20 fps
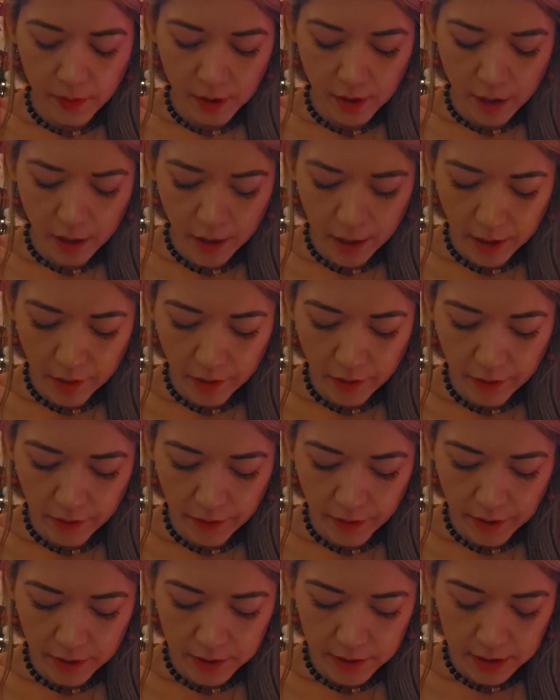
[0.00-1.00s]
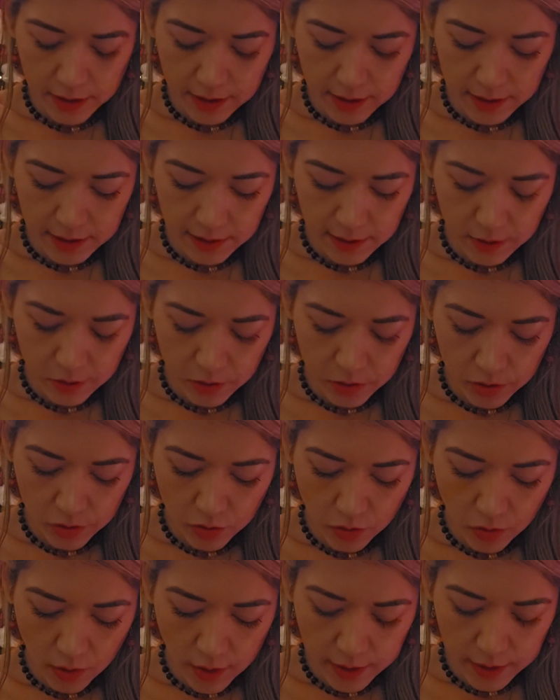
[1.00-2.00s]
The Hierophant is the
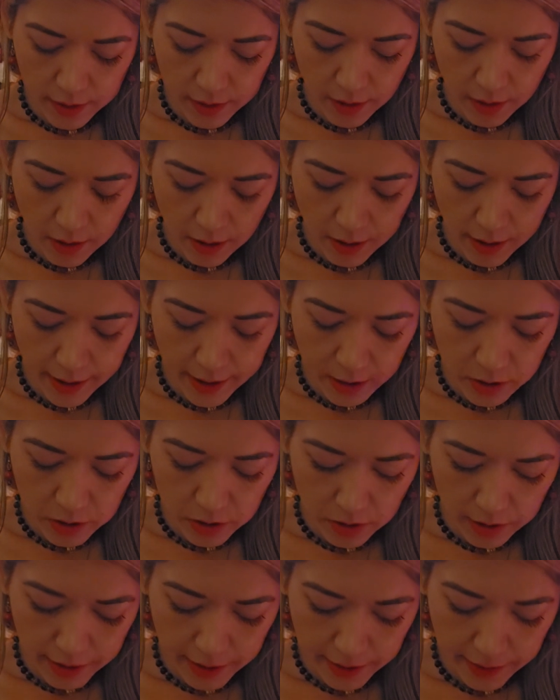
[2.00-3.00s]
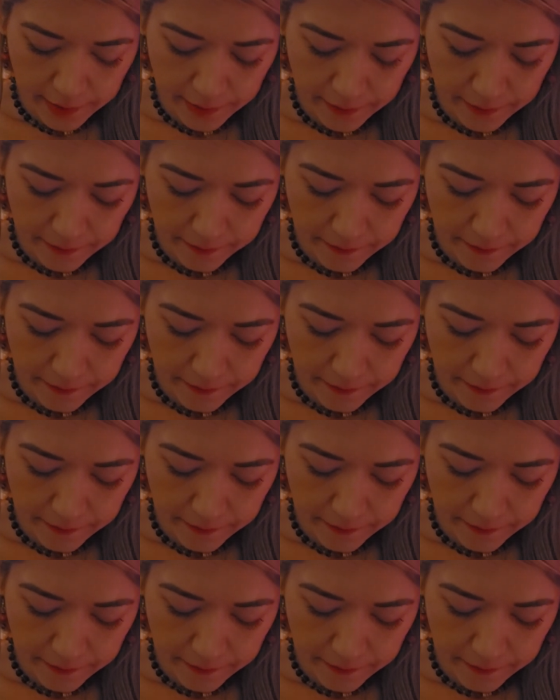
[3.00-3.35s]
Taurus card, actually.